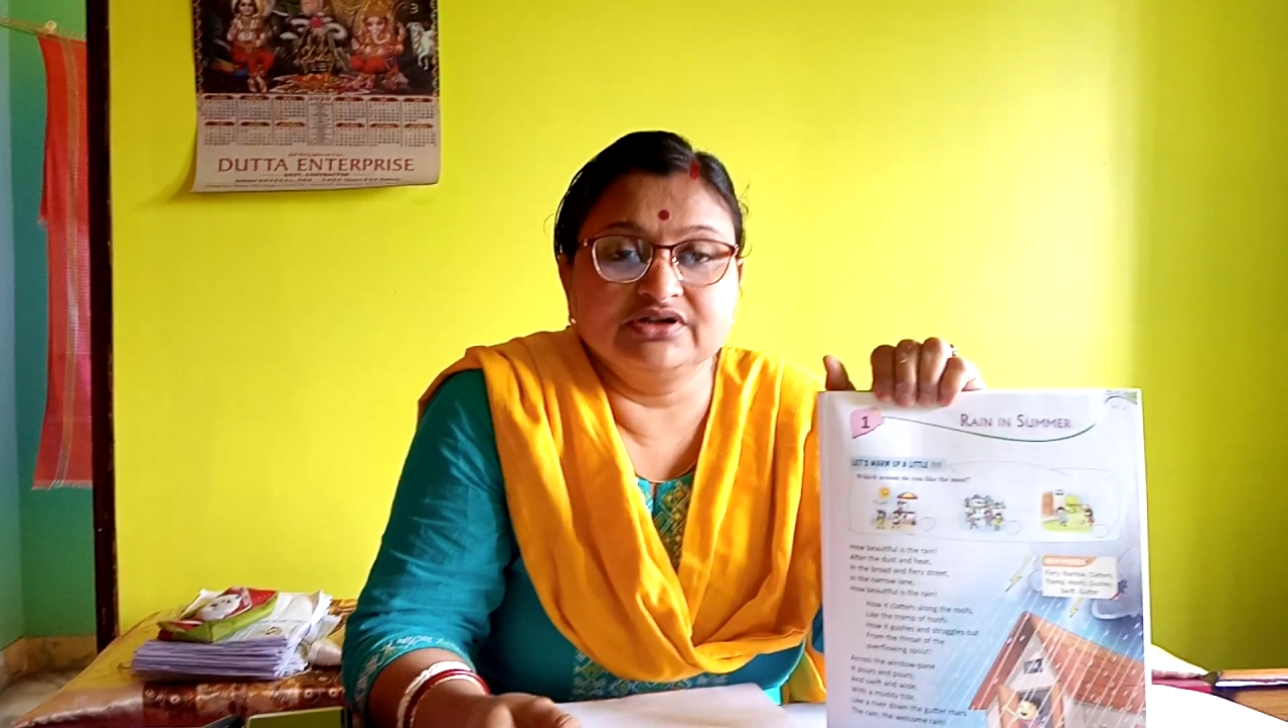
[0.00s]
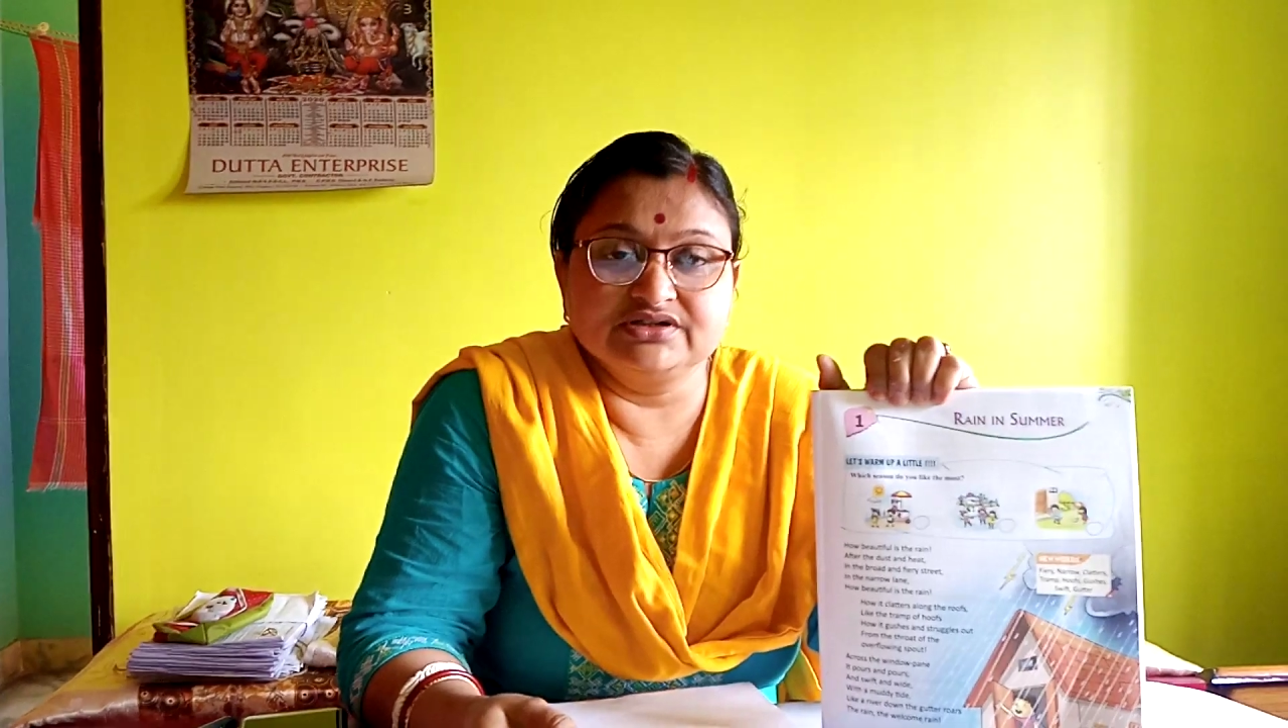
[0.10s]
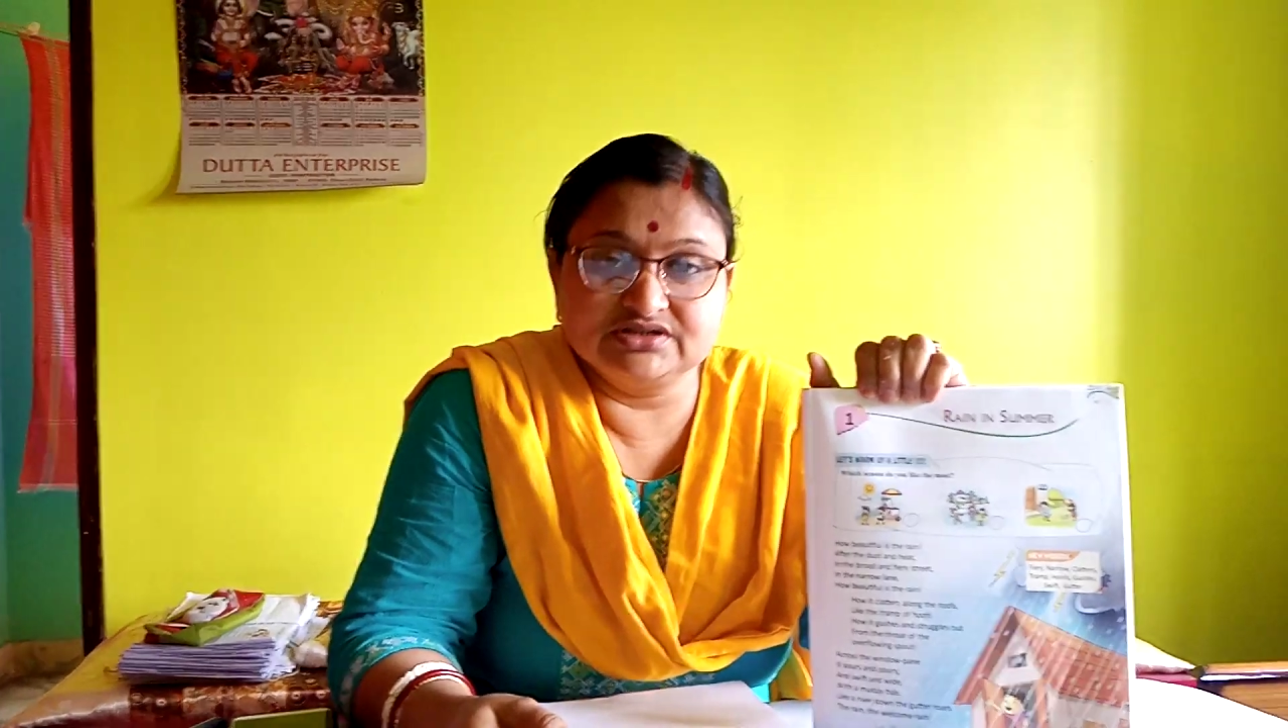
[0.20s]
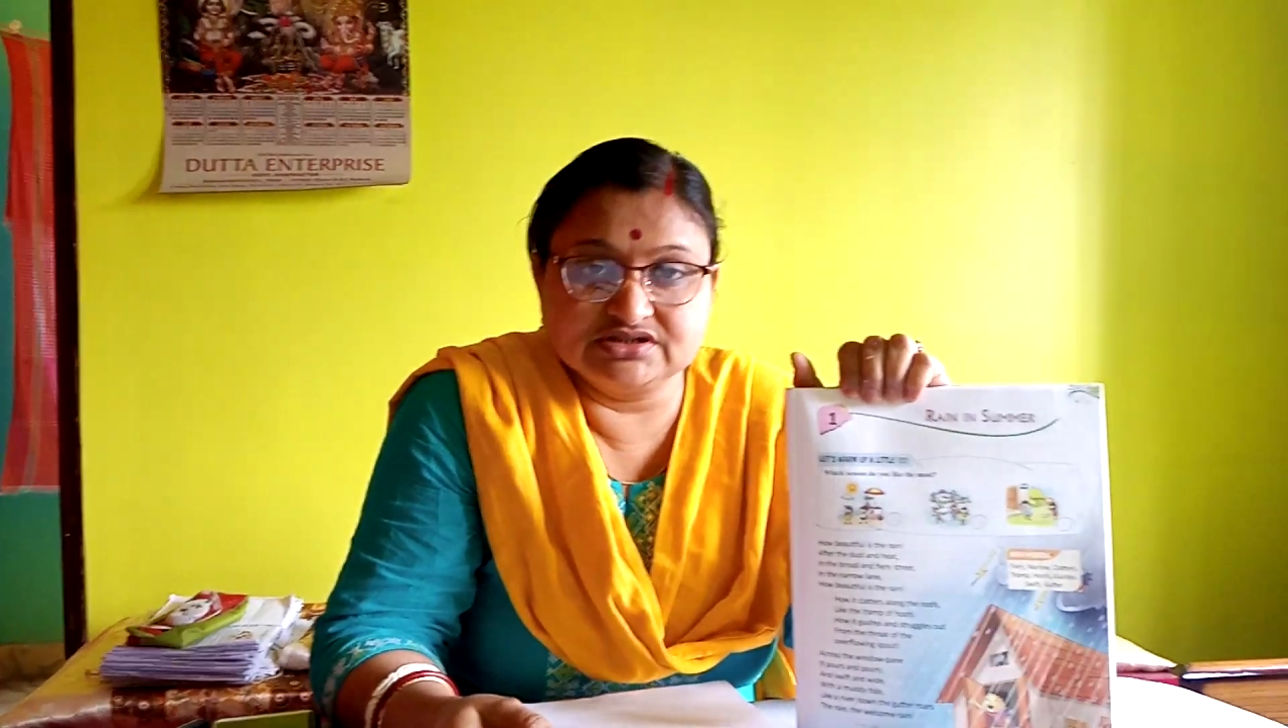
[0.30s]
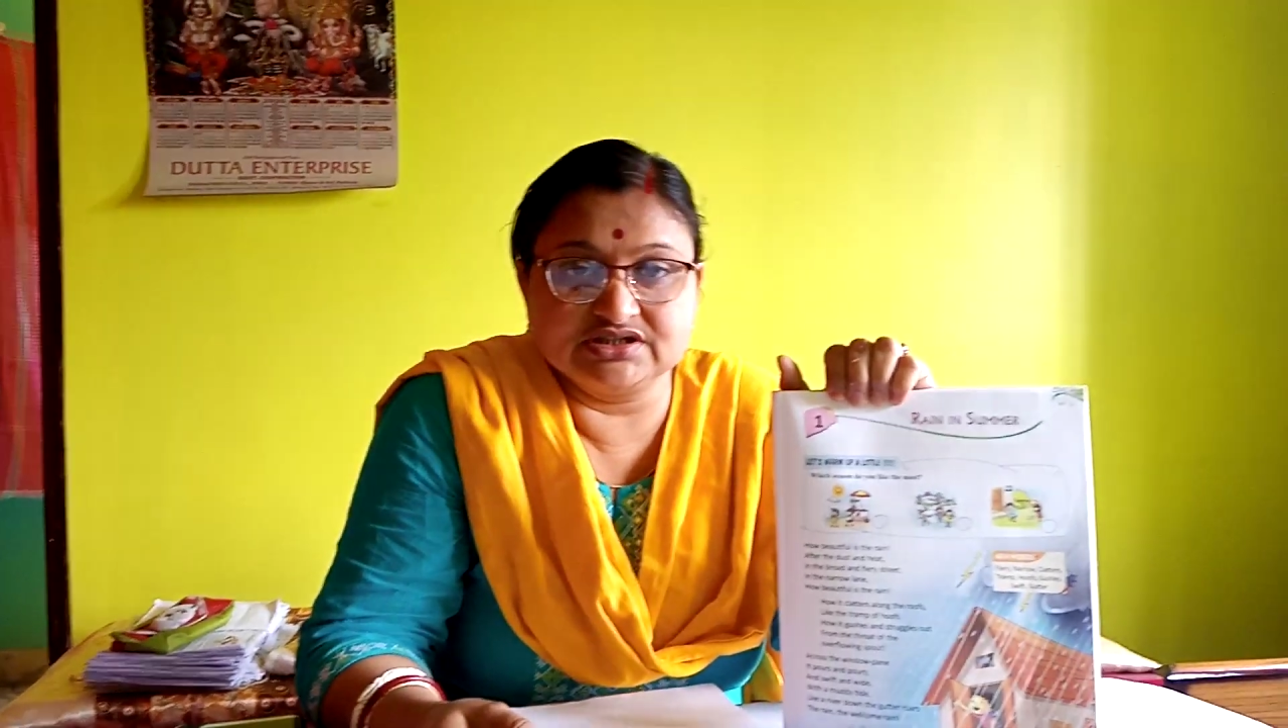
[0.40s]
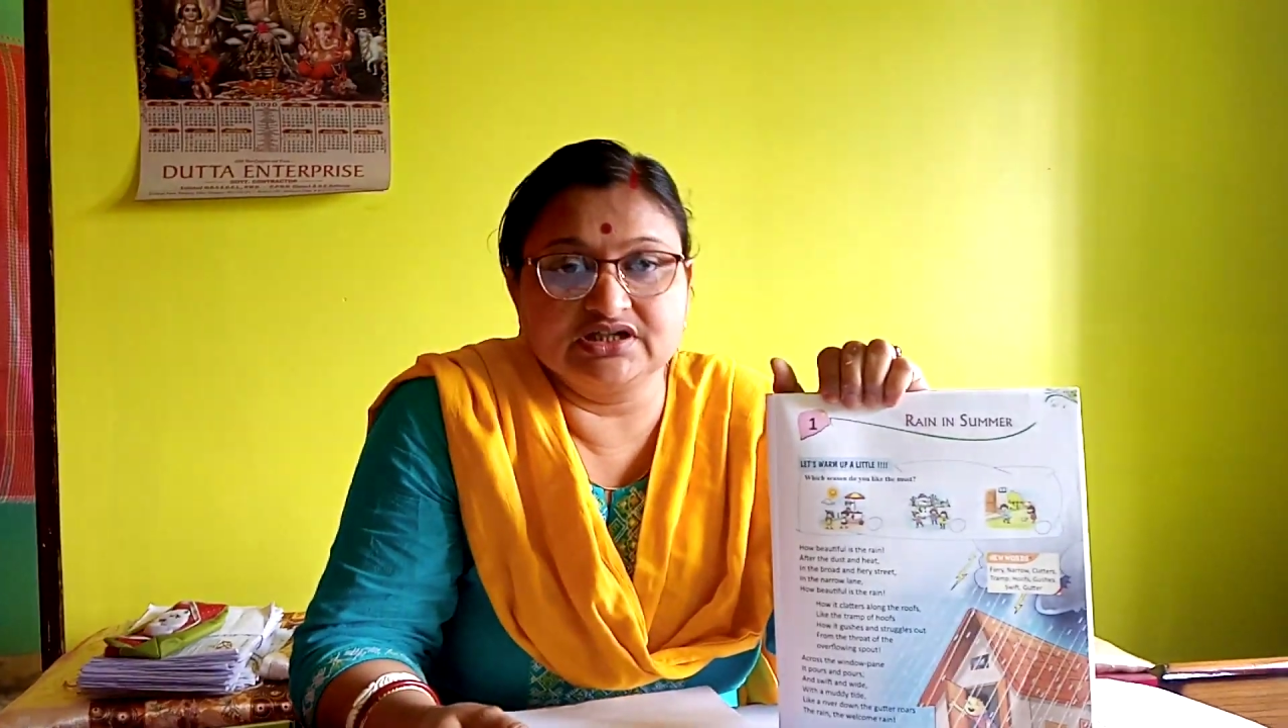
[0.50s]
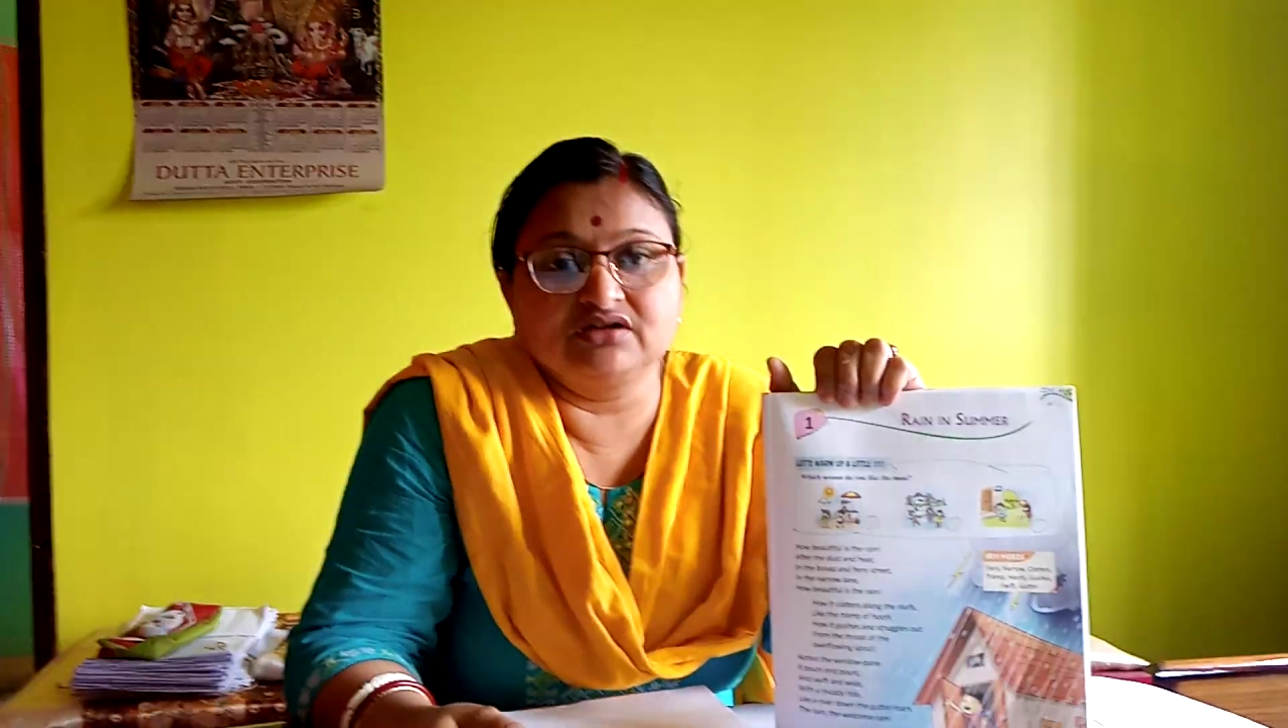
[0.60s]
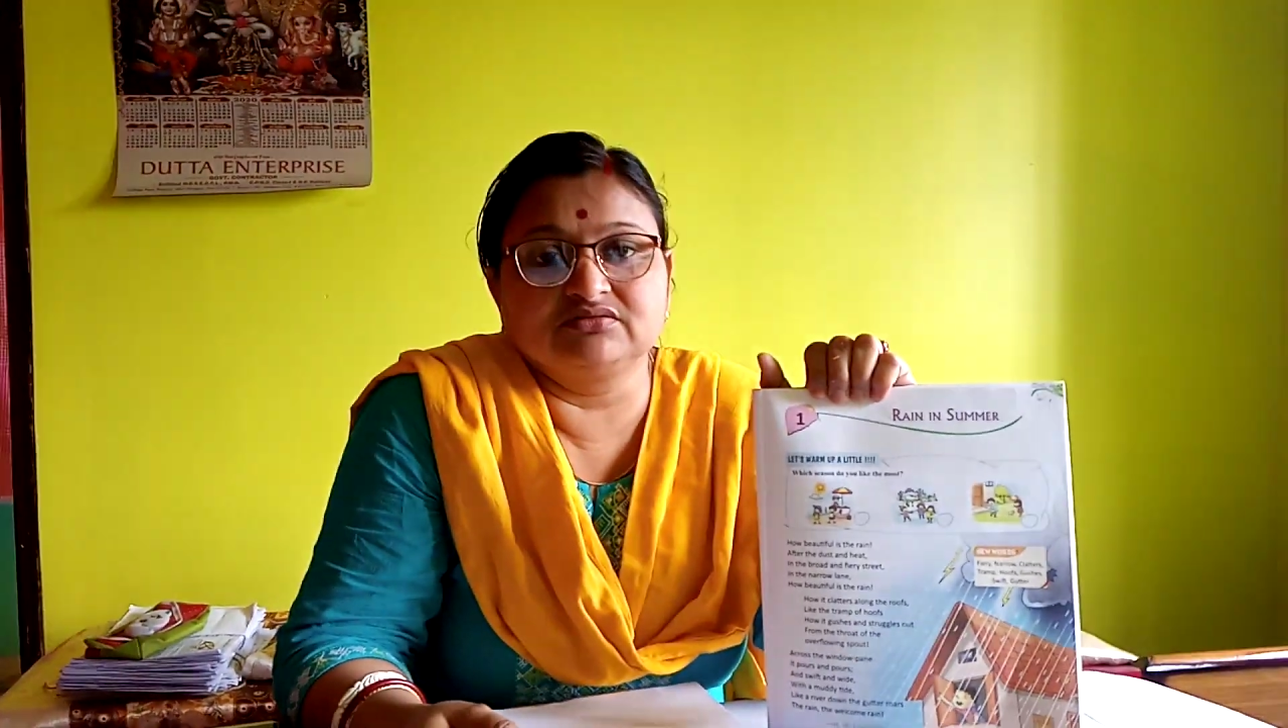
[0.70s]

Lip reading: in detail